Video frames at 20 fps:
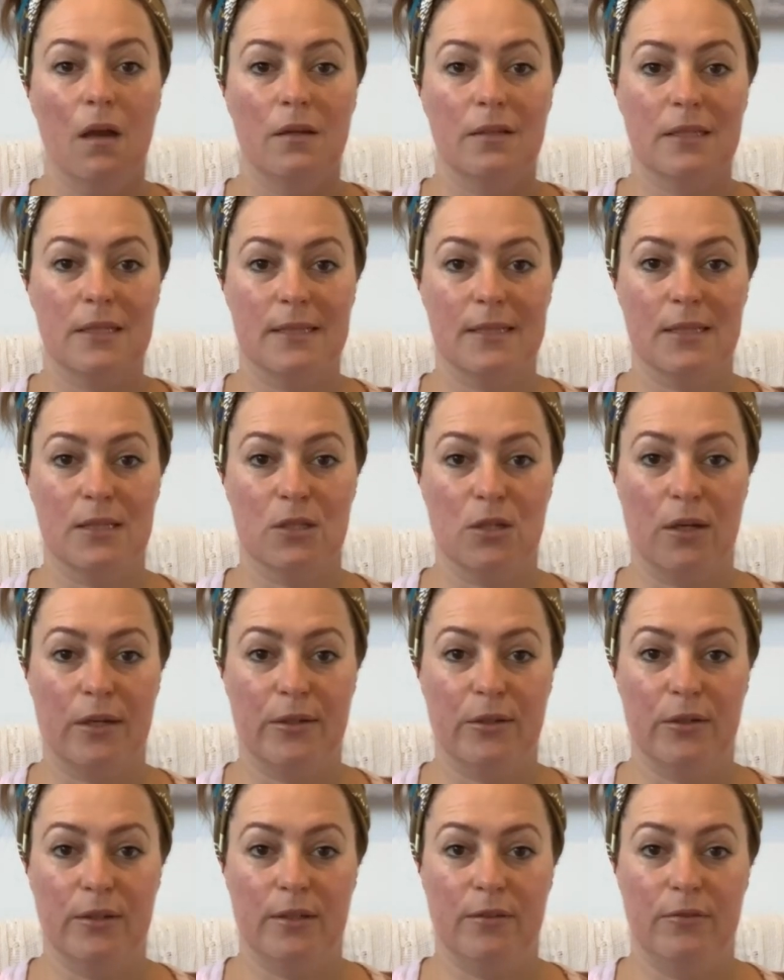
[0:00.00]
Just a side
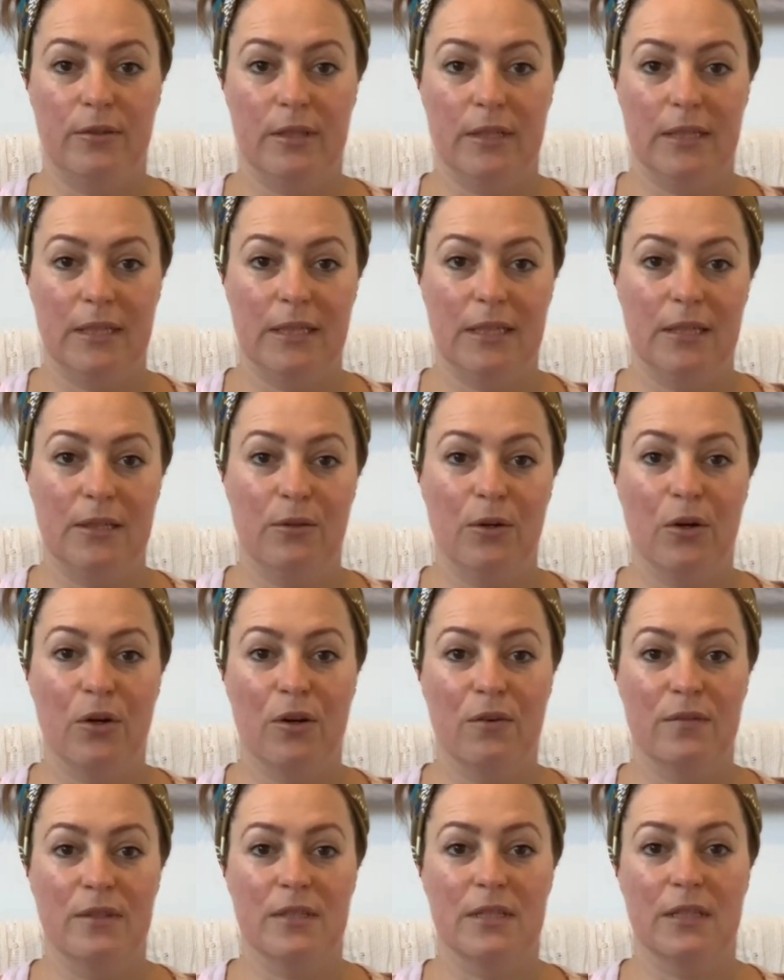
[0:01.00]
note, if you can hear a
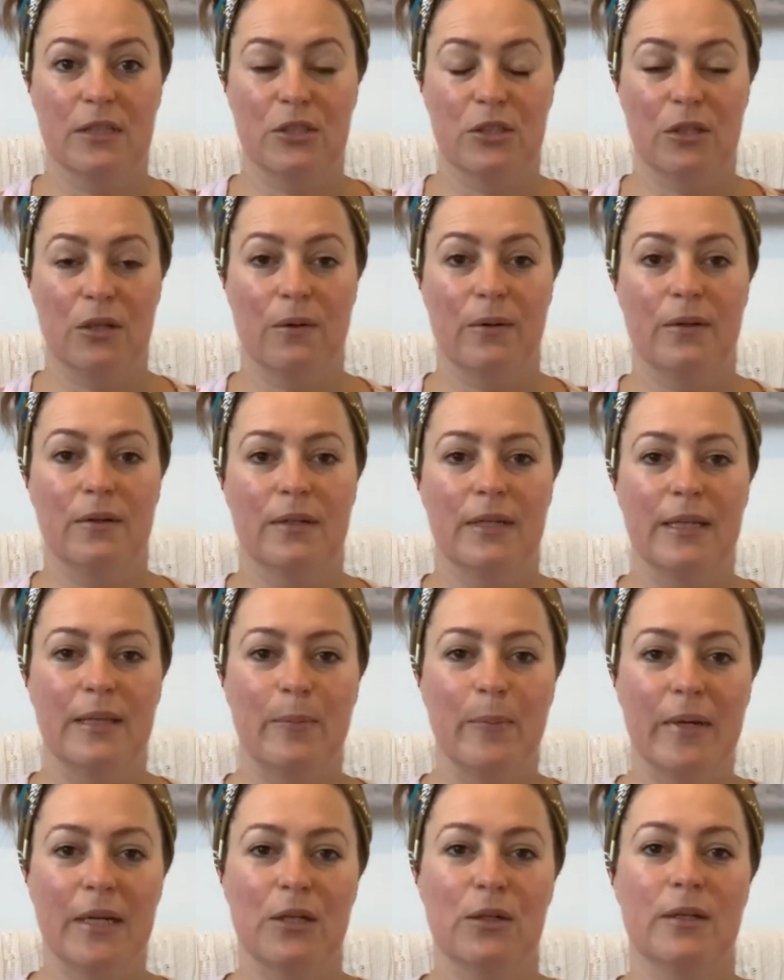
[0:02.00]
conversation going on in
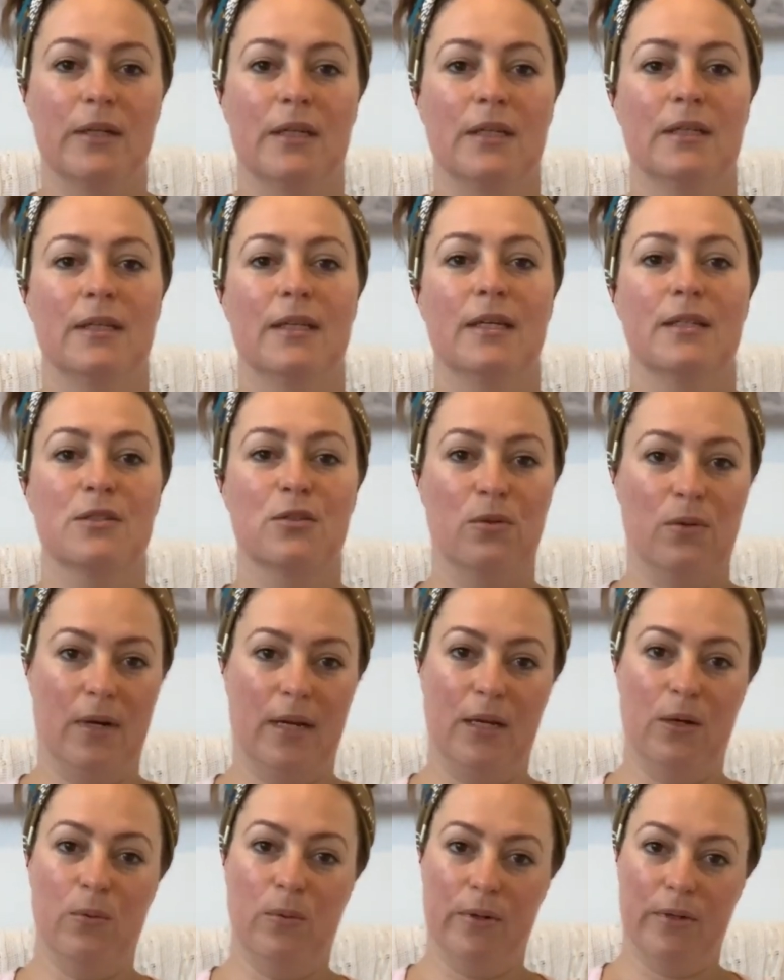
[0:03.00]
the background, that's
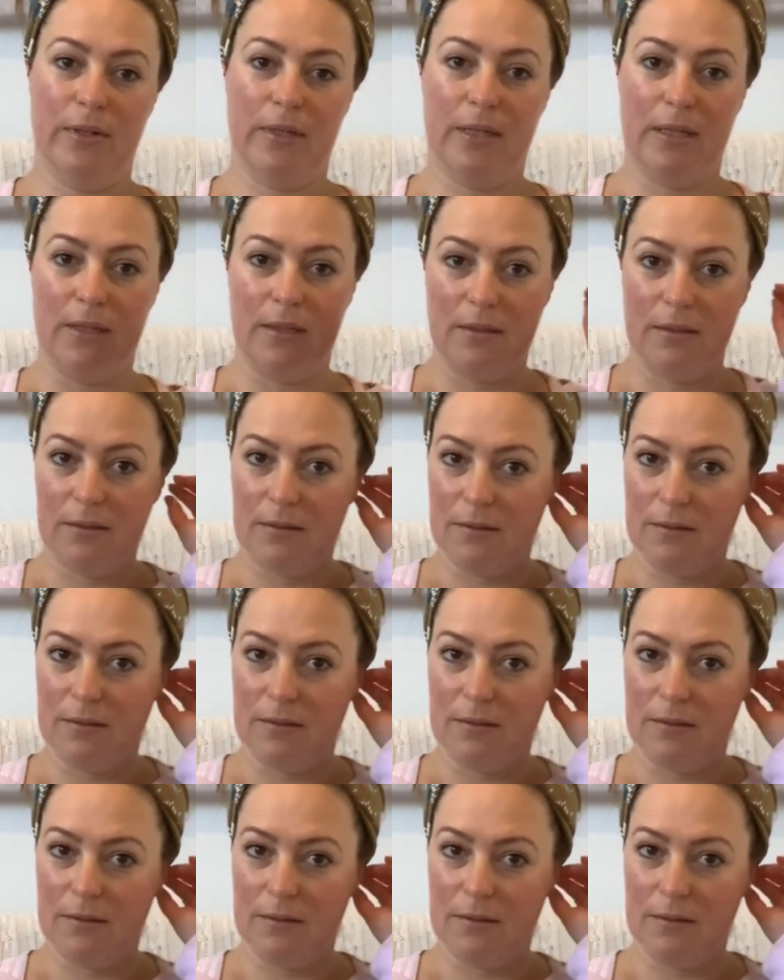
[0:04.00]
Craig working.